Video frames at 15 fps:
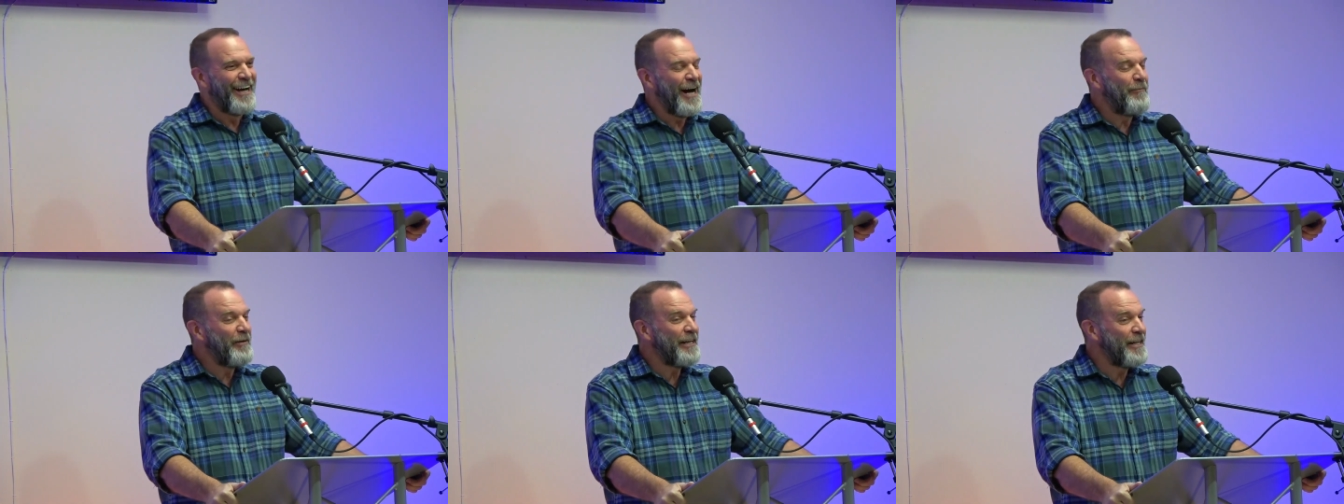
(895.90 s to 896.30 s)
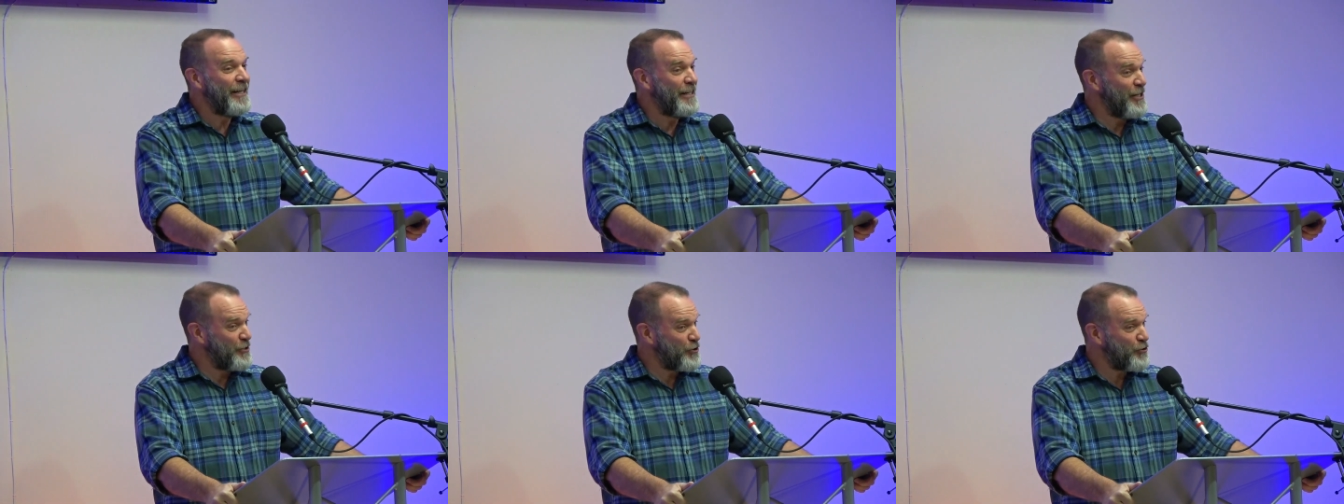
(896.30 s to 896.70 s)
I mean,
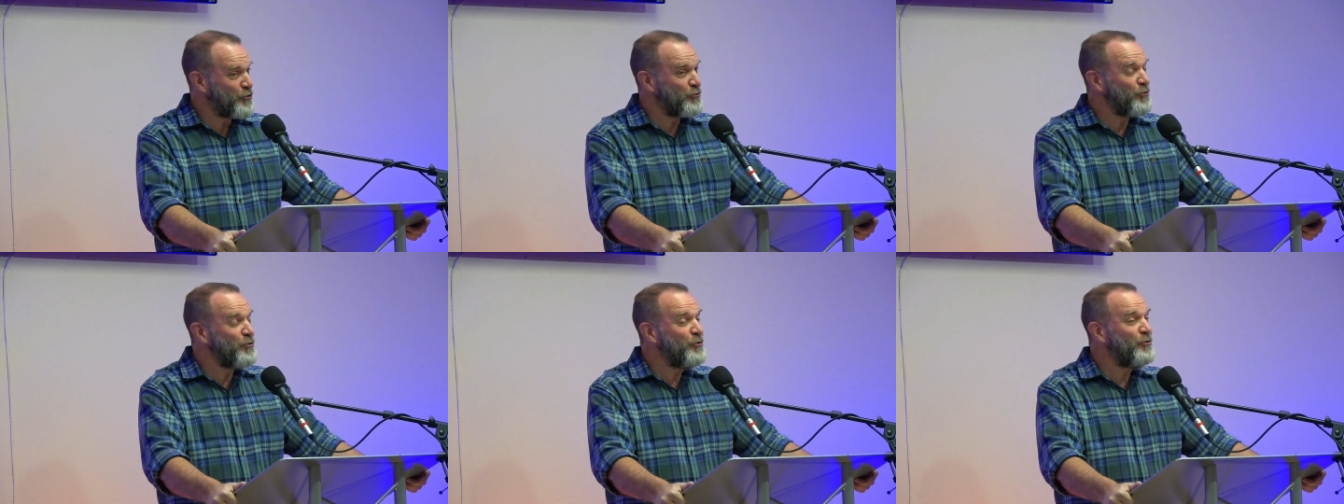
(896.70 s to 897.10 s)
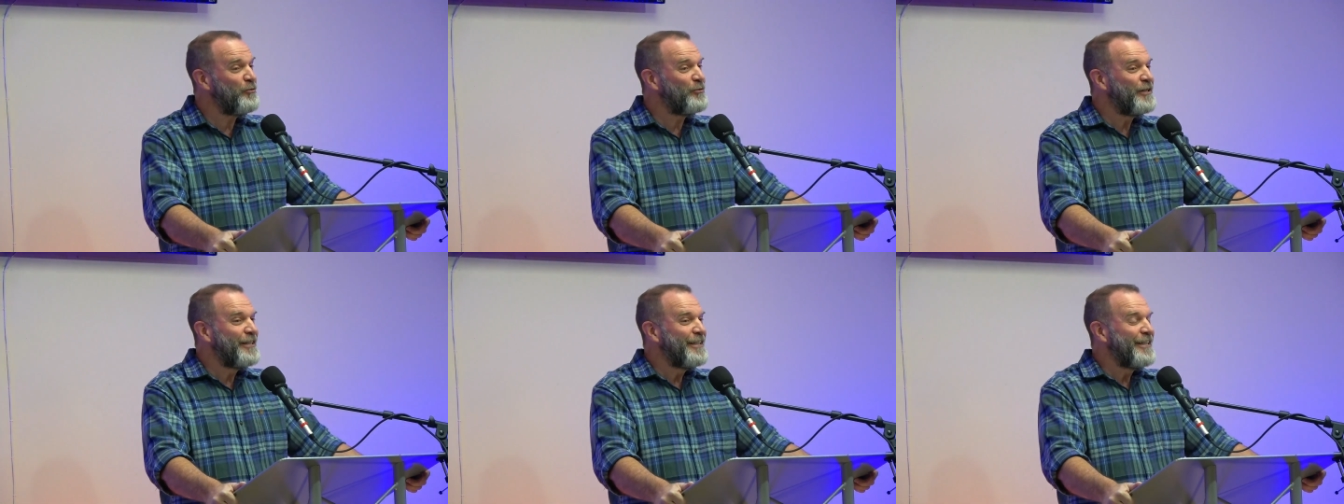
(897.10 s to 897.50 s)
and it's
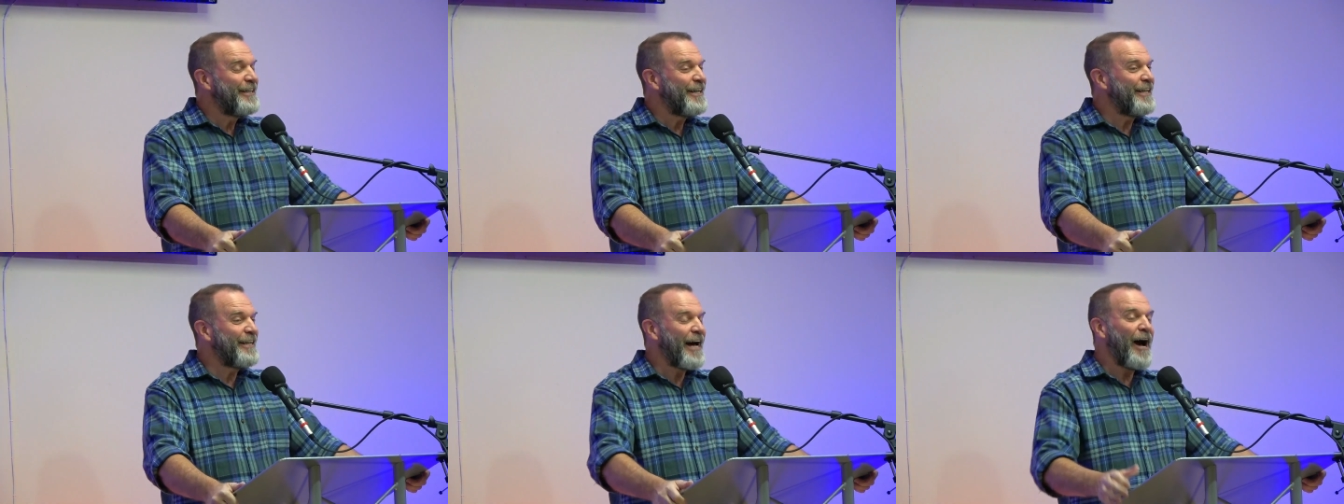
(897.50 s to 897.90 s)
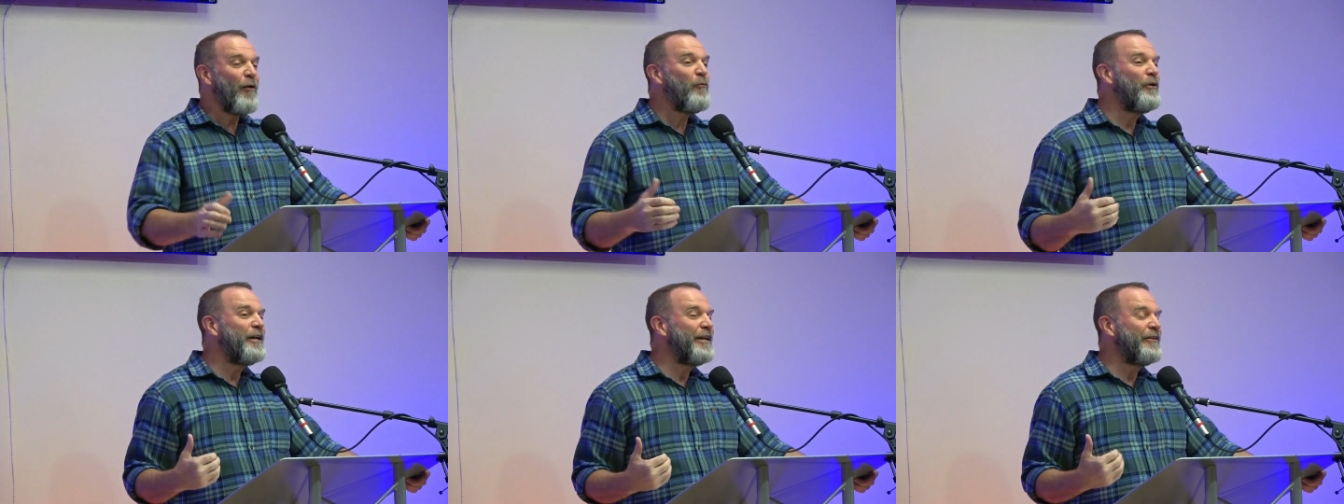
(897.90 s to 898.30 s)
true. And I
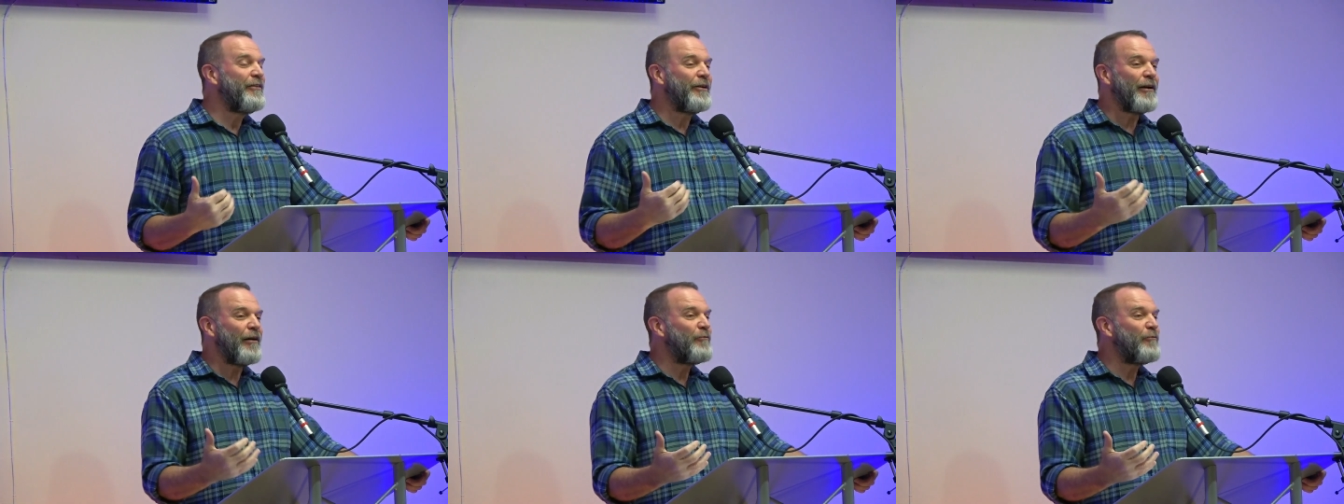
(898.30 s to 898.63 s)
went in there.